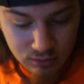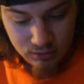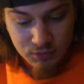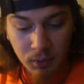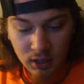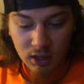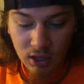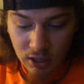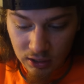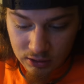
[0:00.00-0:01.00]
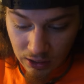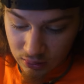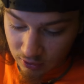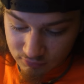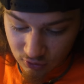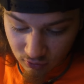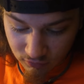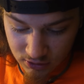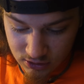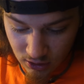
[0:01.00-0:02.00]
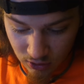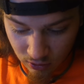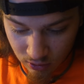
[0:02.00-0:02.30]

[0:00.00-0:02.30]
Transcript: It's pretty good. I love tuna fish though.